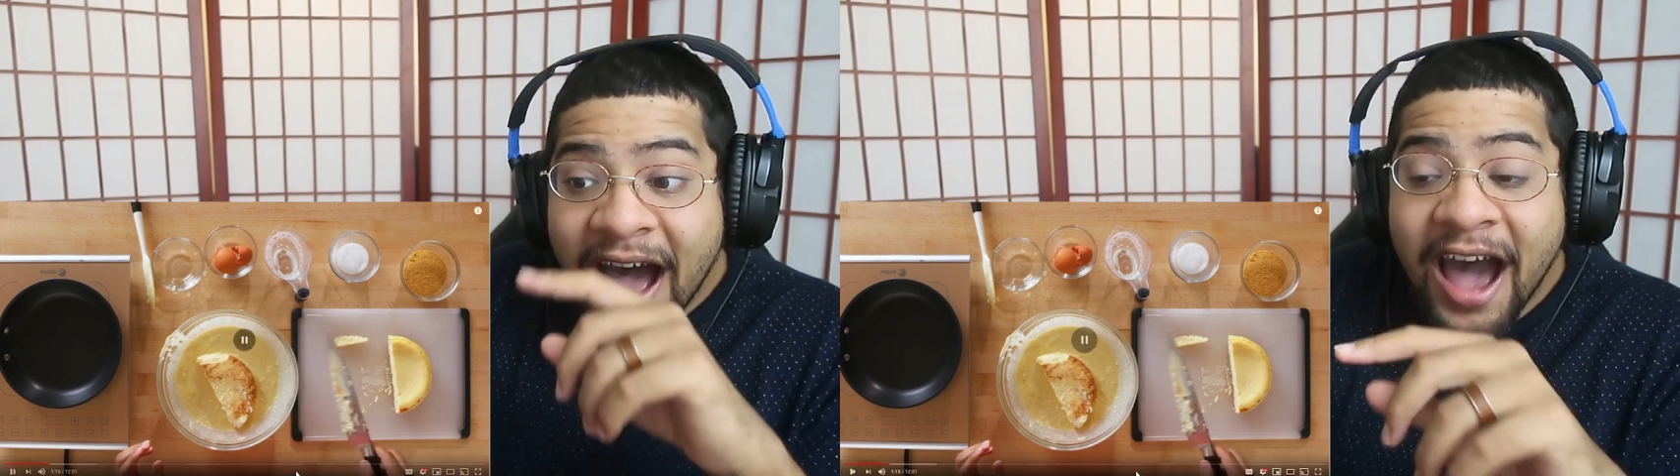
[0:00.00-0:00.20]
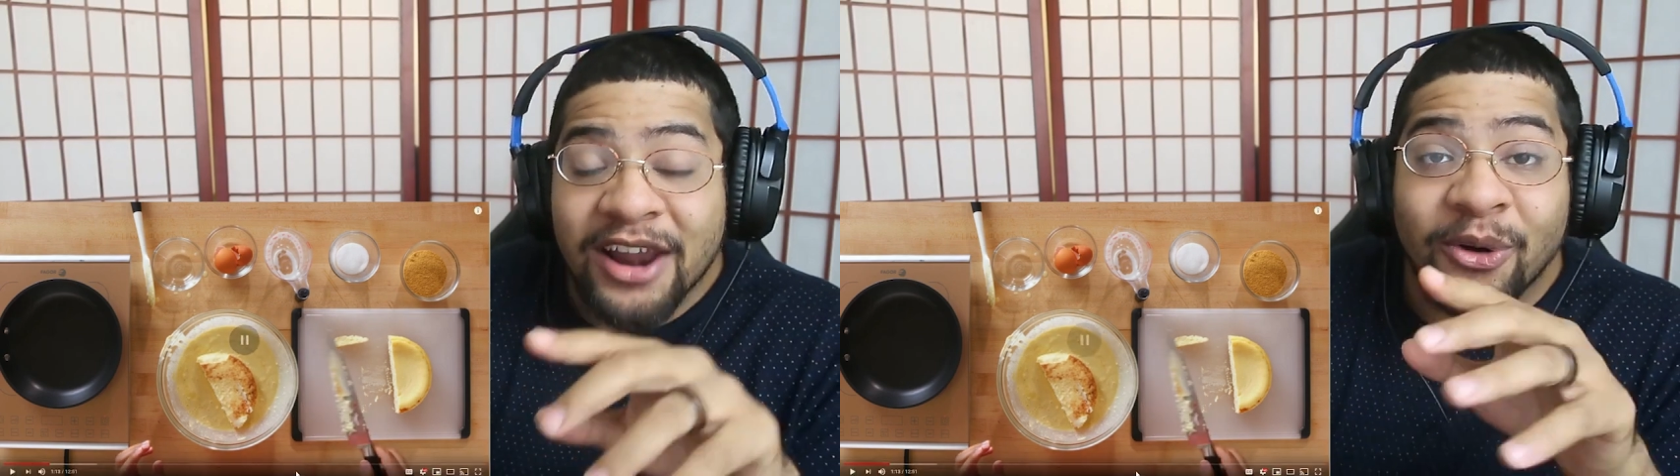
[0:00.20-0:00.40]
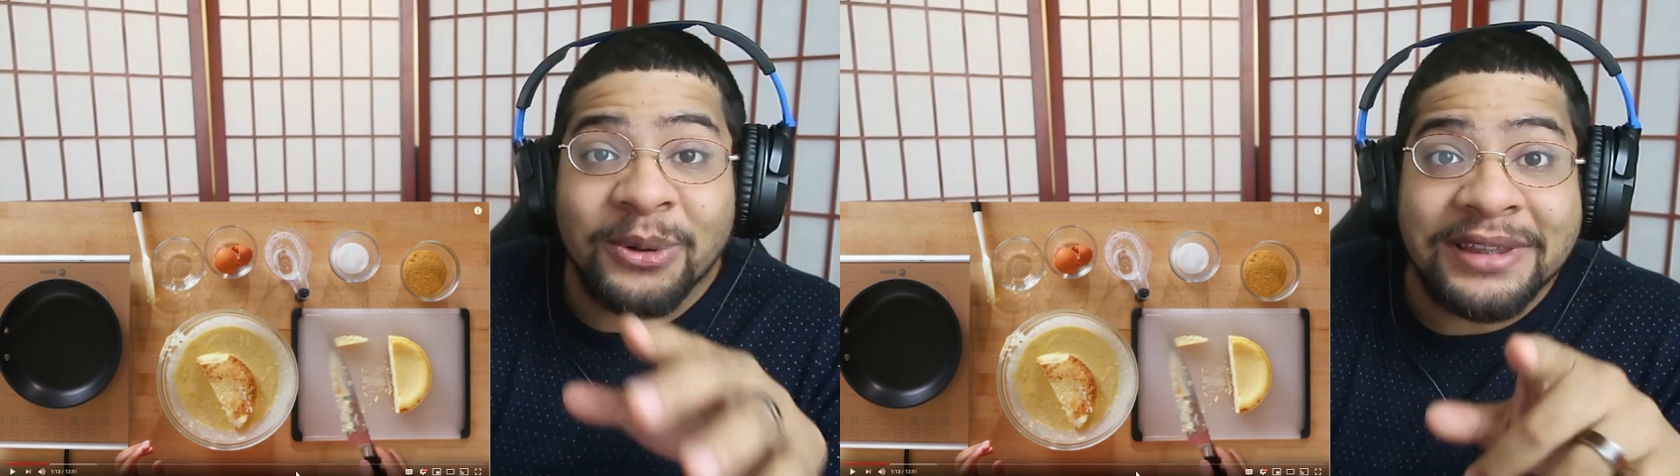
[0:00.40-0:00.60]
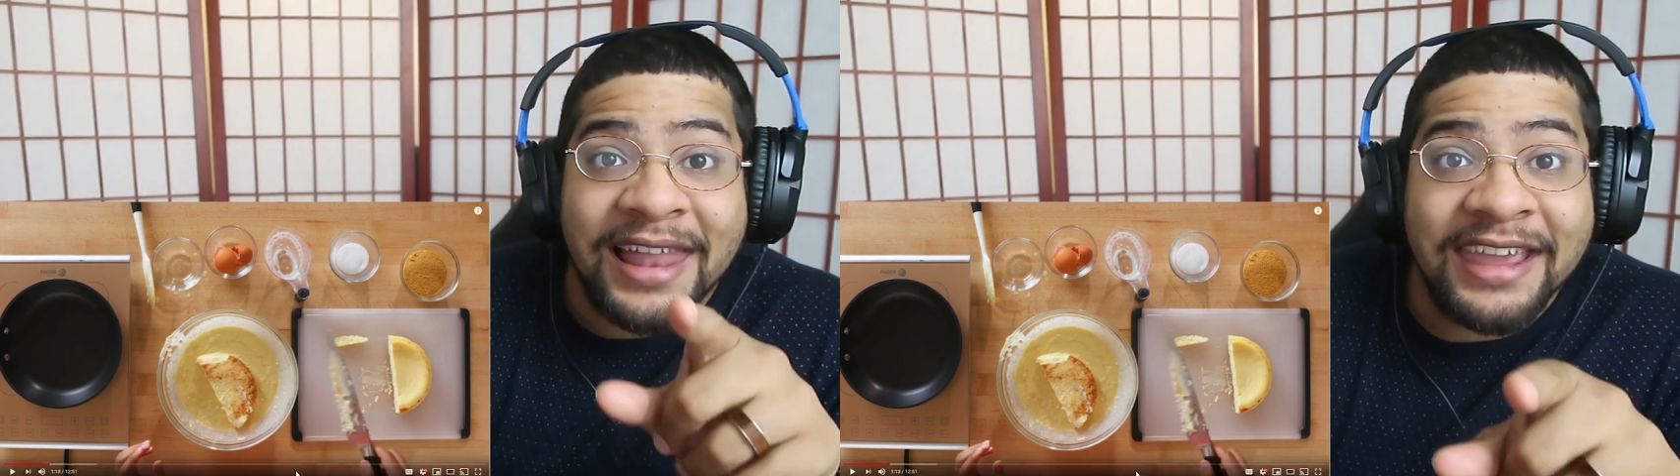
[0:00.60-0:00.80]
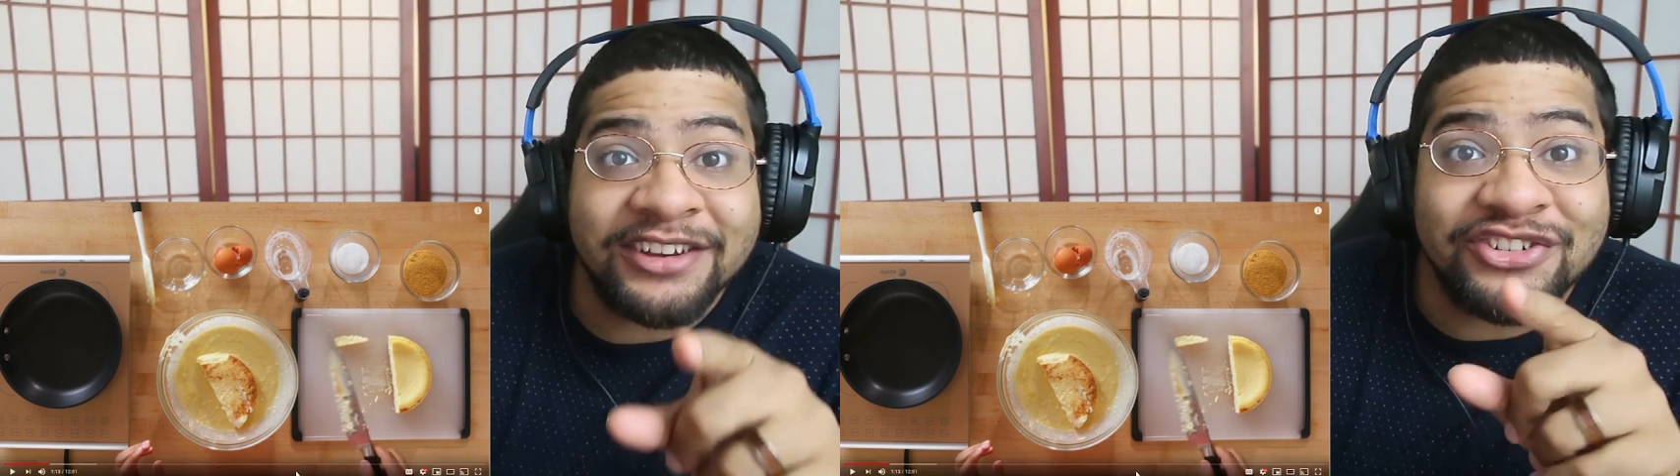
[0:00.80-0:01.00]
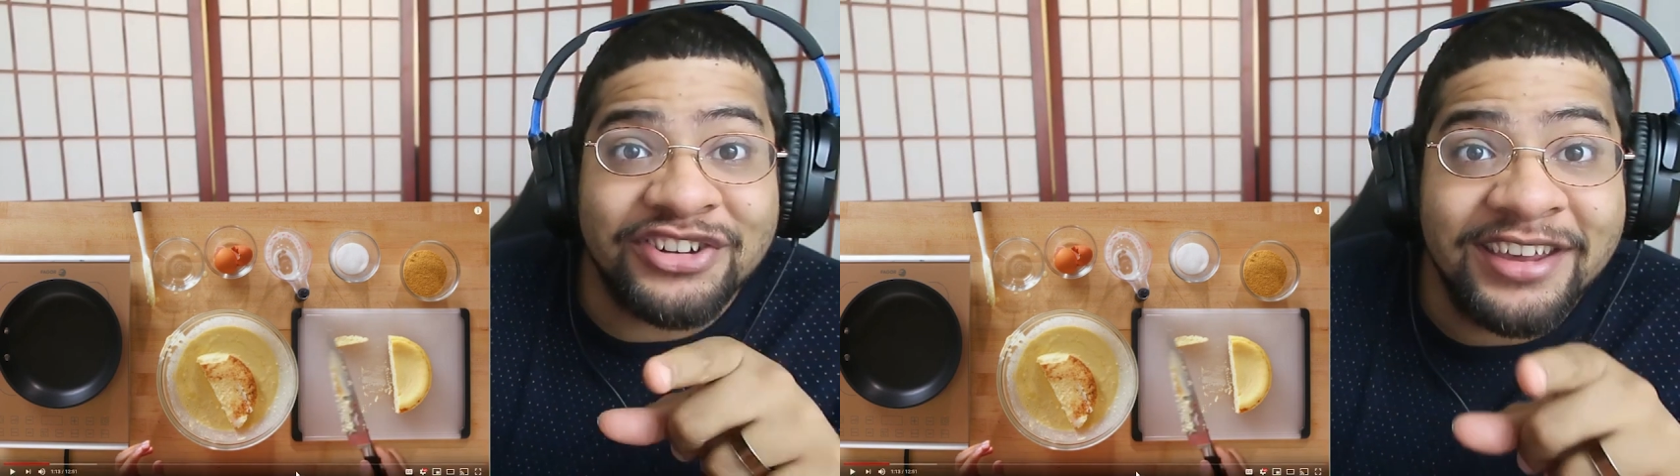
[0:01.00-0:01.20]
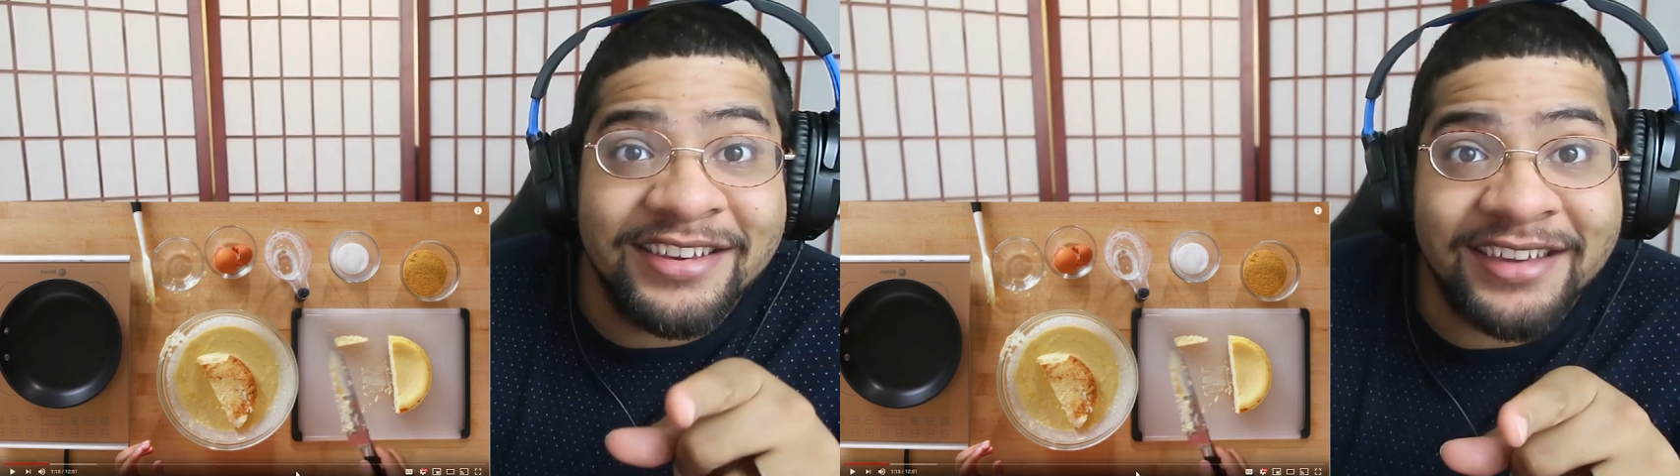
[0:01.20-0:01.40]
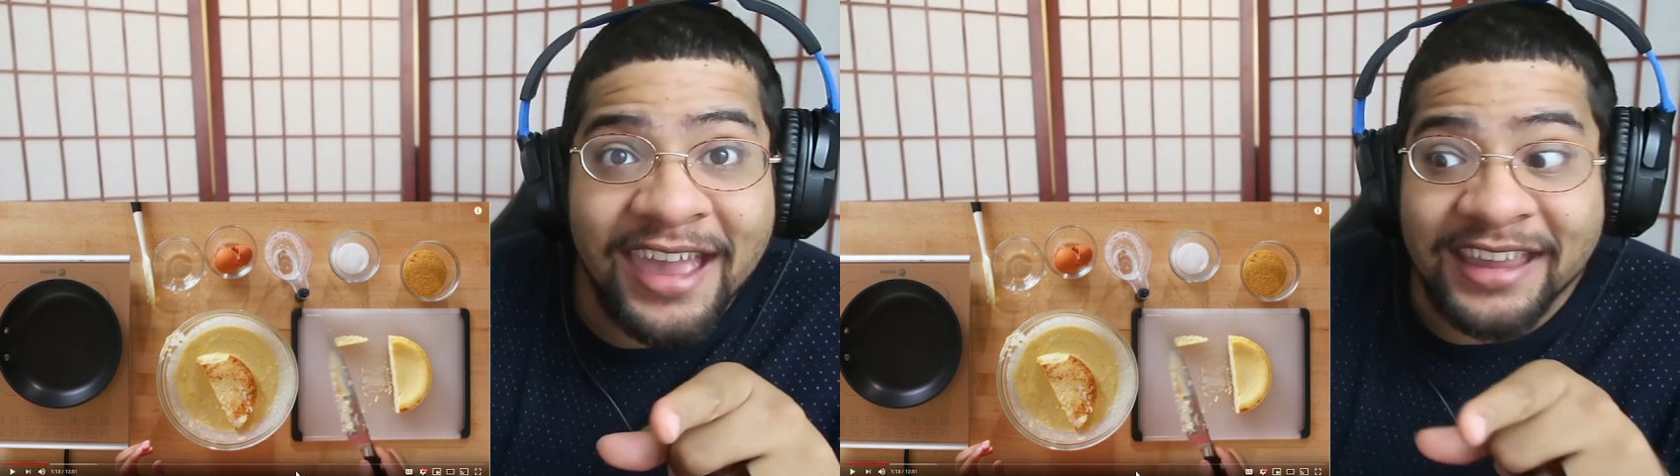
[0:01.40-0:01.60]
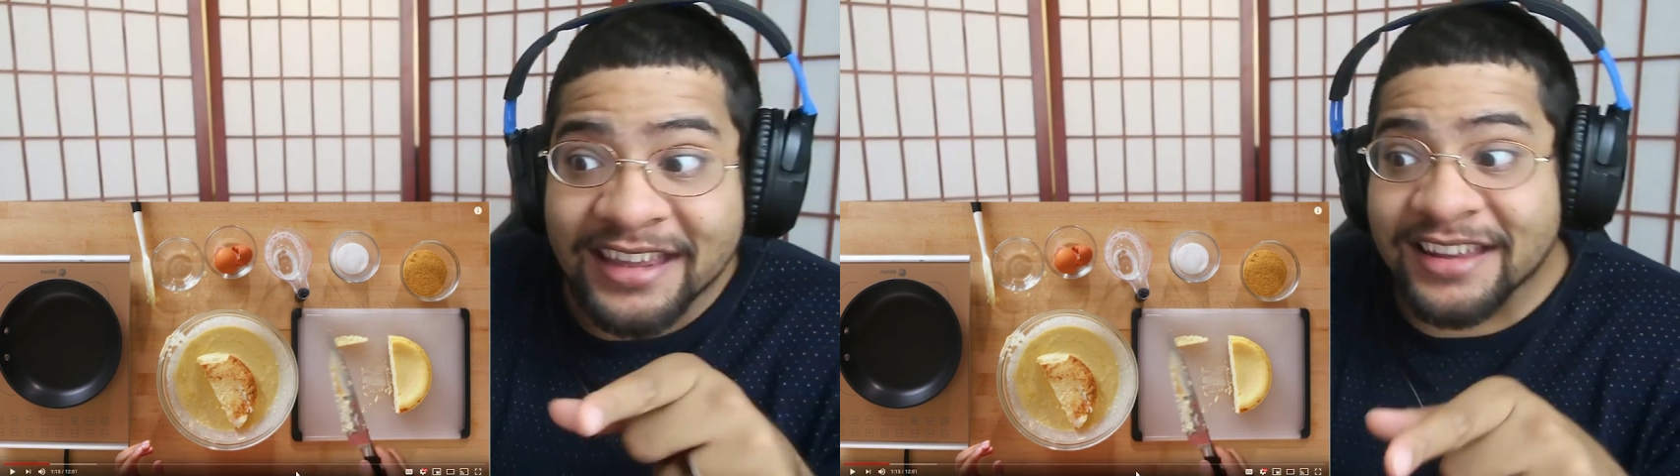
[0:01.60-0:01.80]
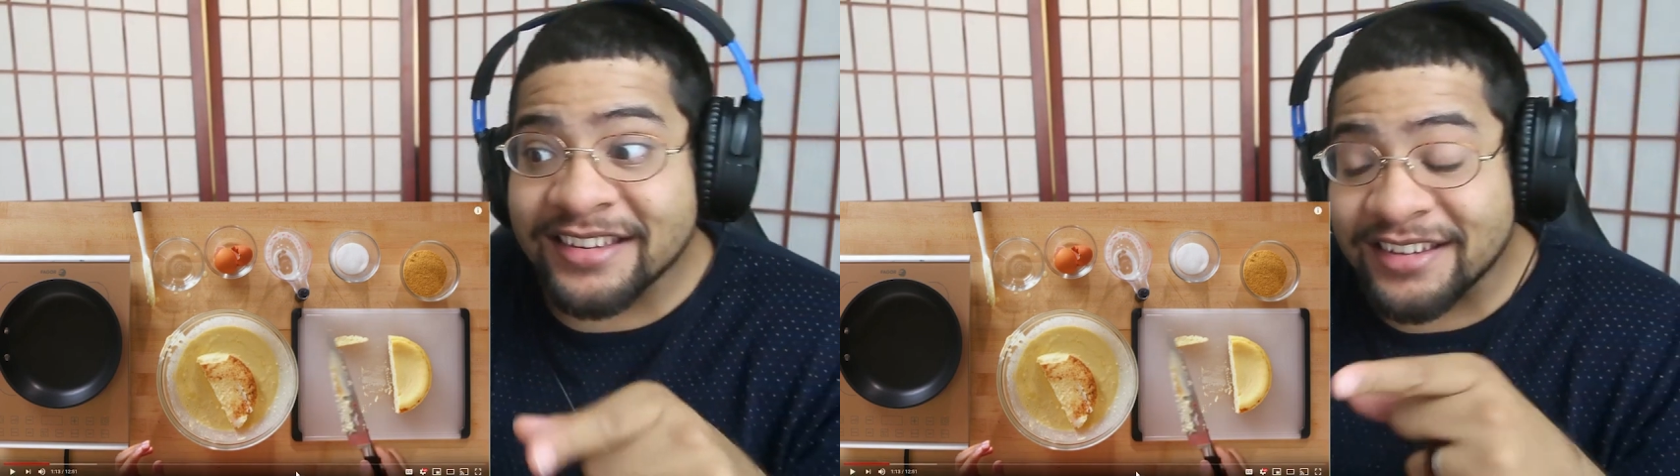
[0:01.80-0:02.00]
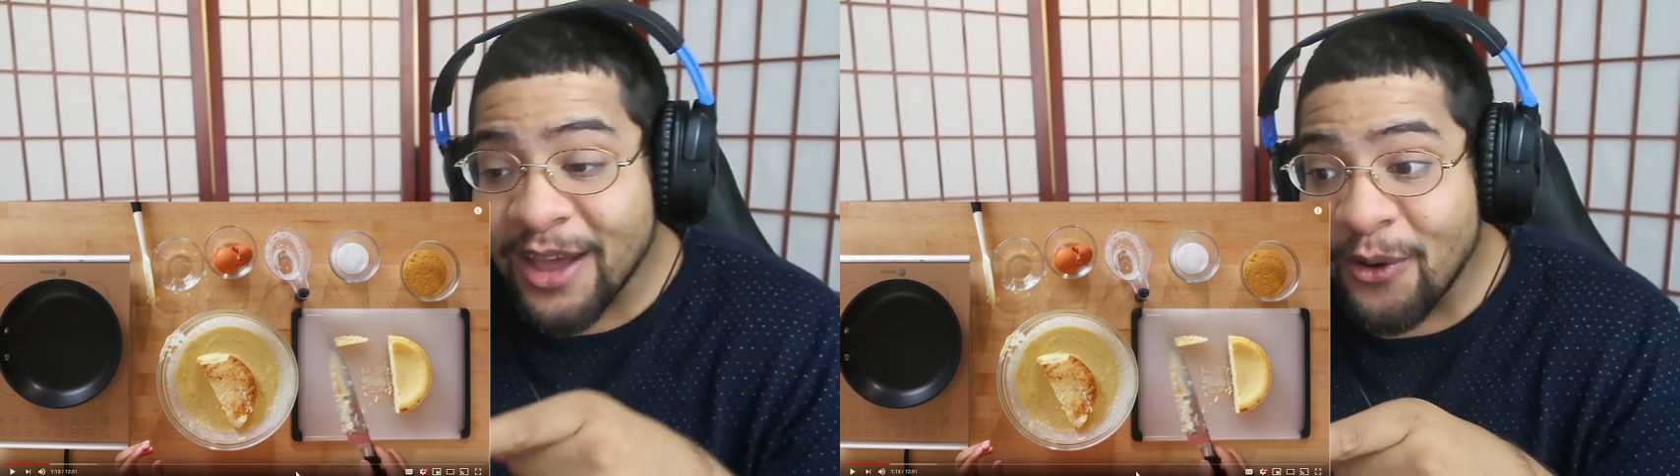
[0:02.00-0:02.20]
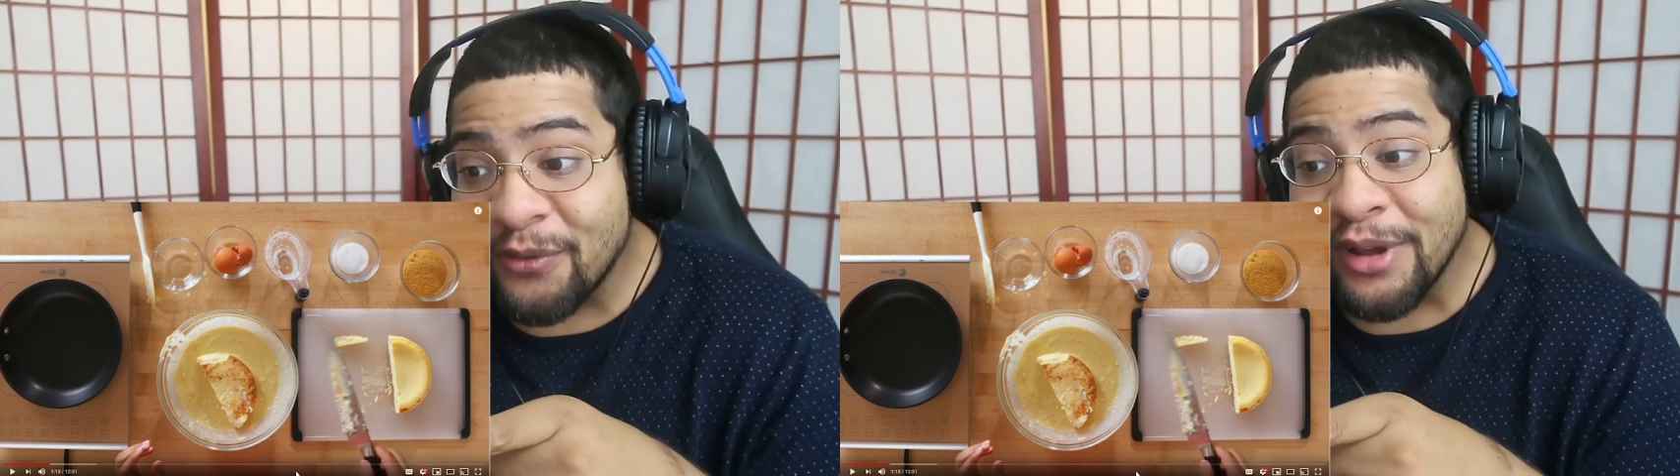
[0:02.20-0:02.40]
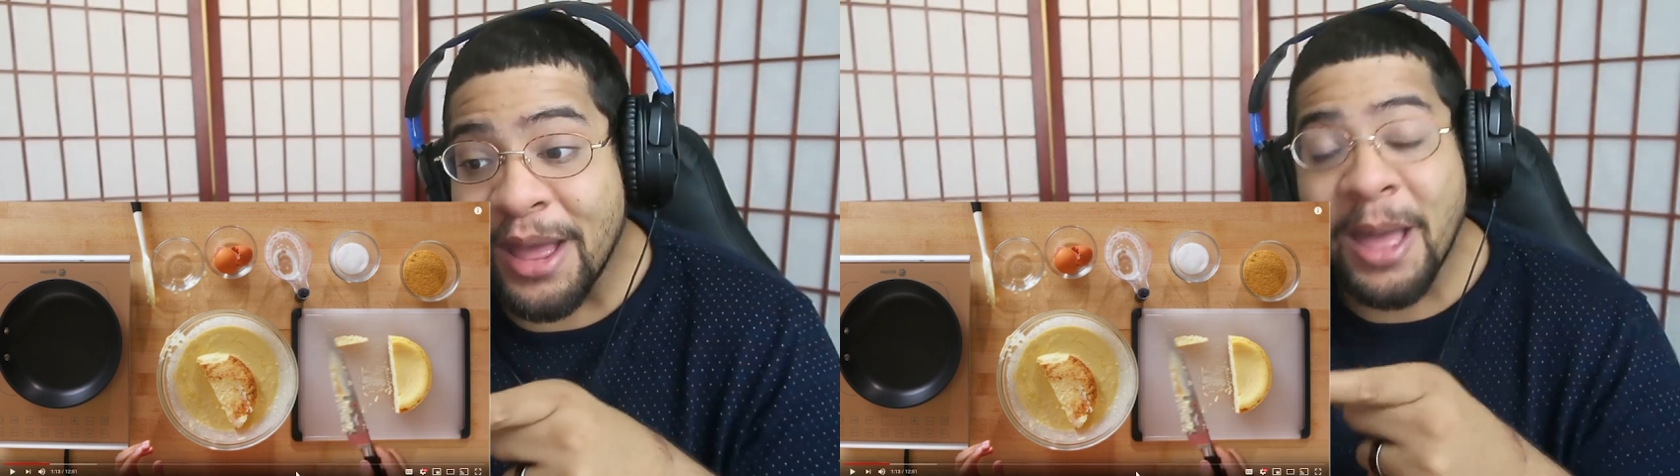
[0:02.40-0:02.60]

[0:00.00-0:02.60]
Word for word: I don't like cheesecake in itself,